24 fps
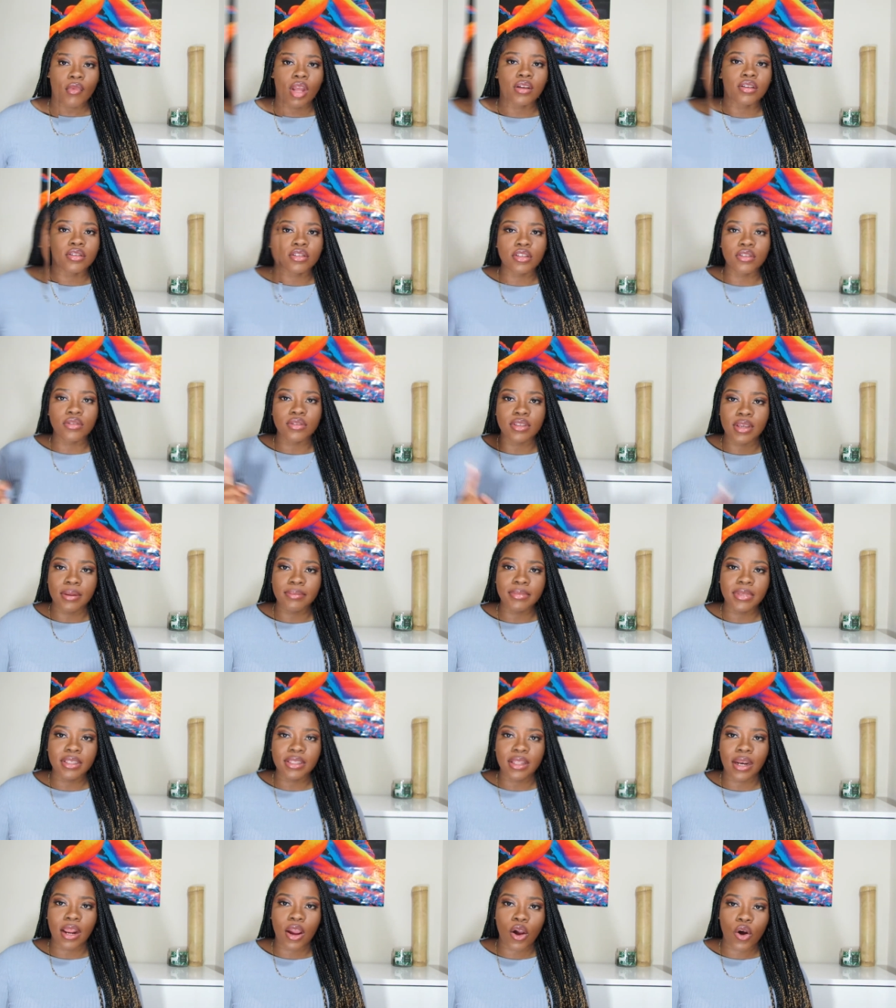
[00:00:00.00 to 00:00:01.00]
So
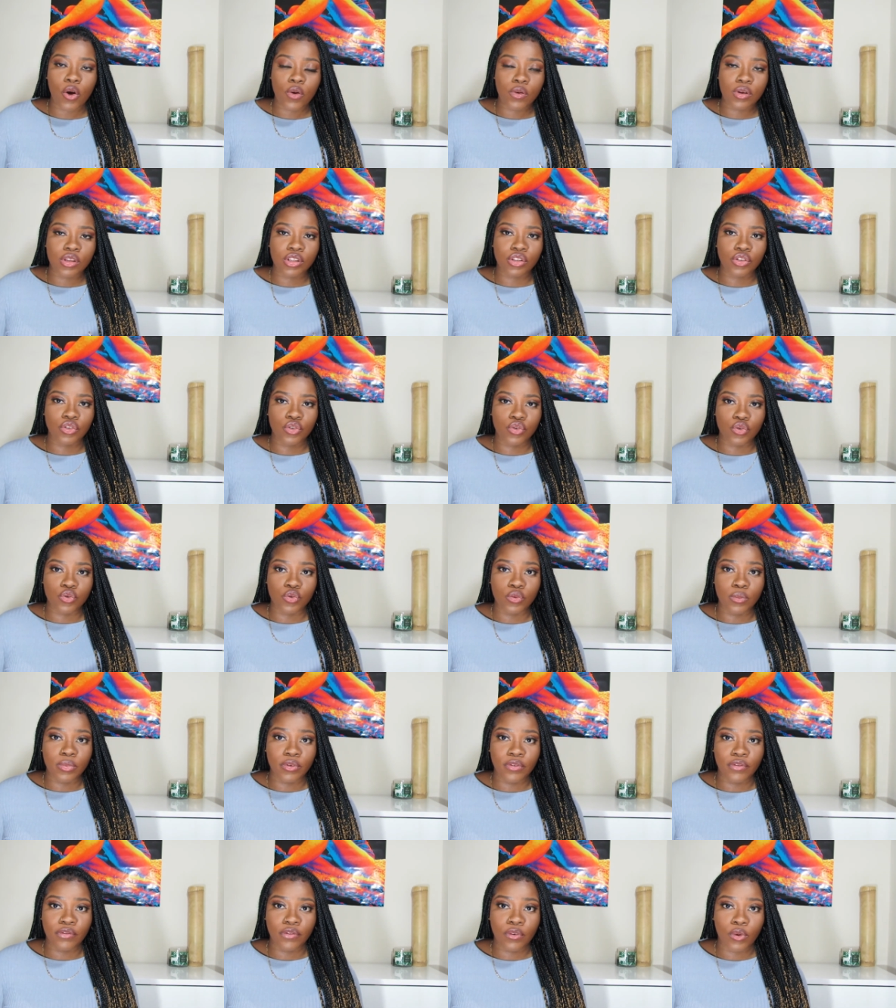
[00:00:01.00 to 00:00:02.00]
something that I always do
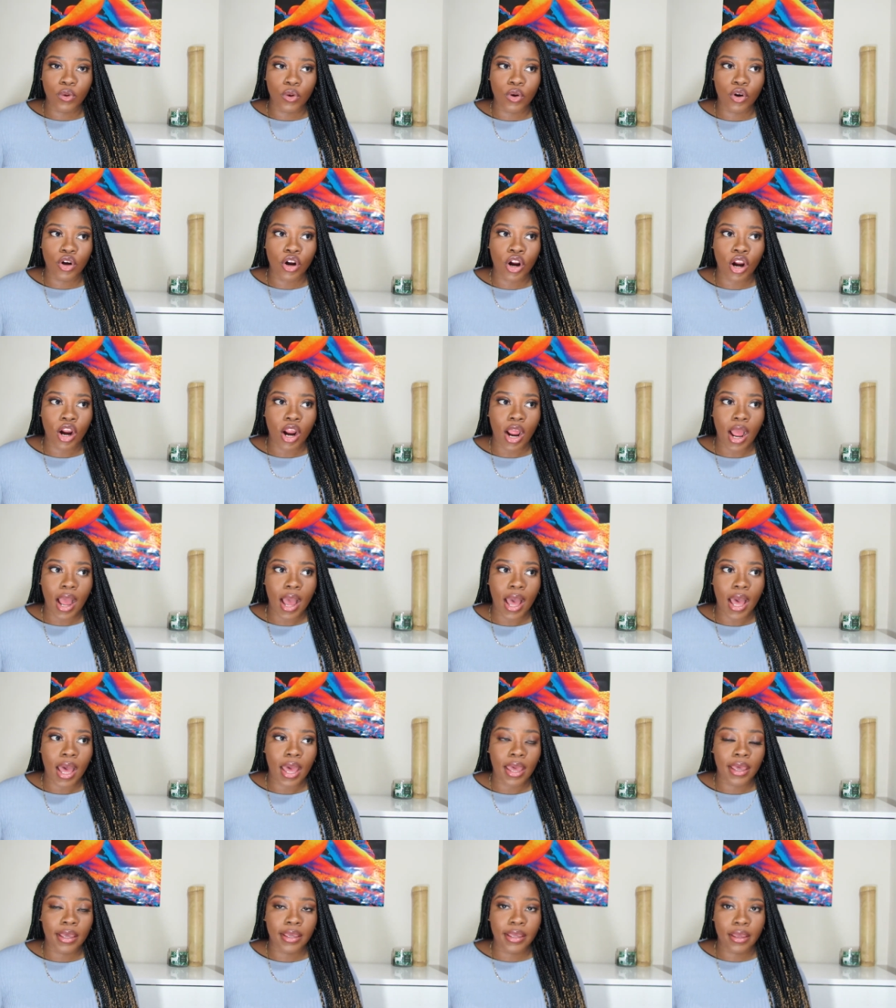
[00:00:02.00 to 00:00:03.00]
before
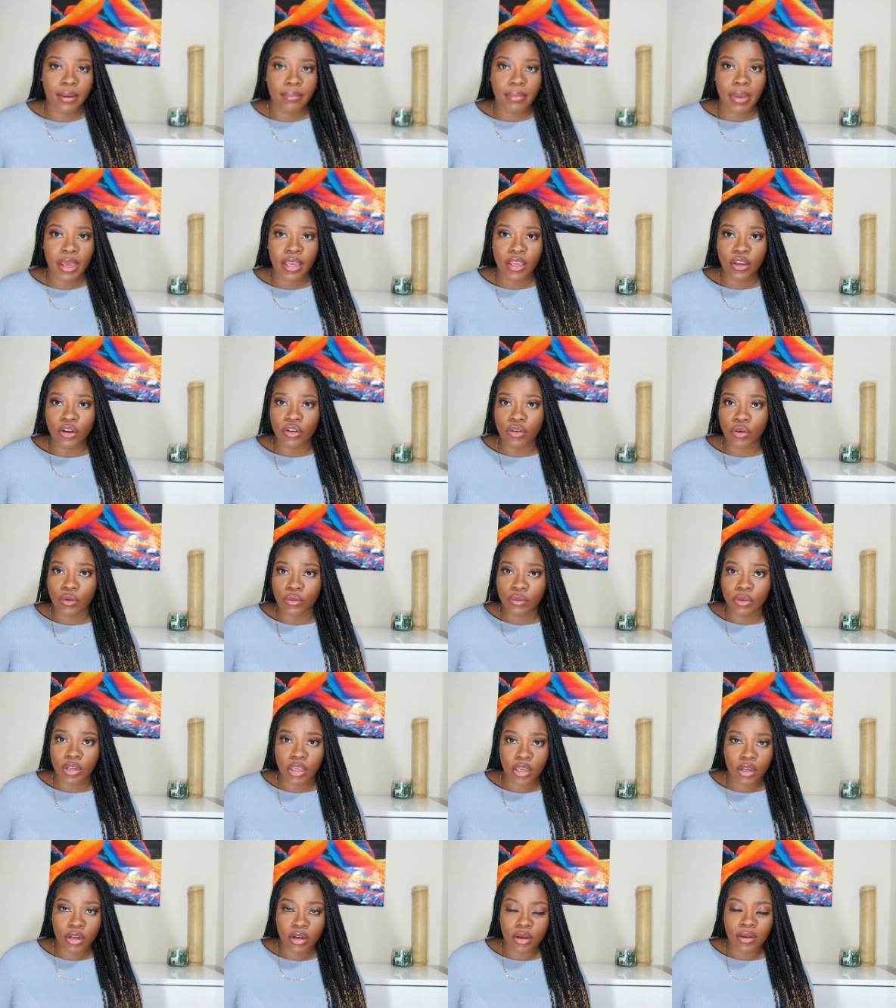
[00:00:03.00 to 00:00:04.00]
I get my ingrown
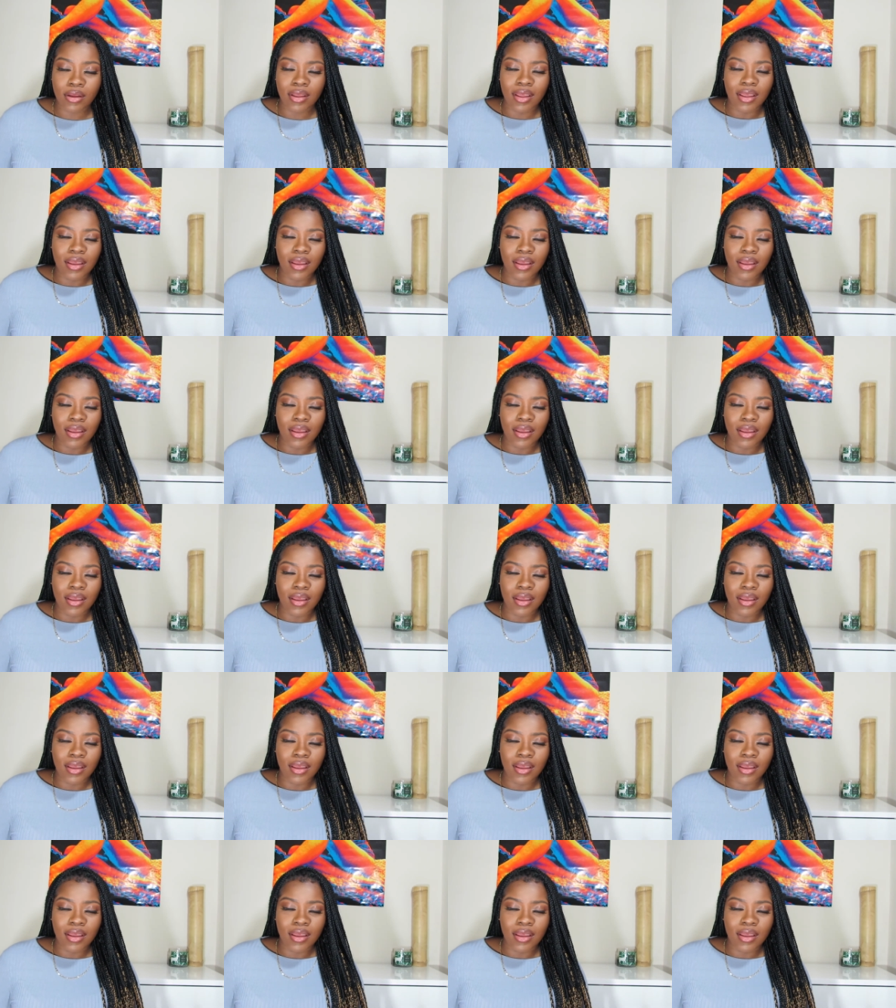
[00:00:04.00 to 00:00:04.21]
hair,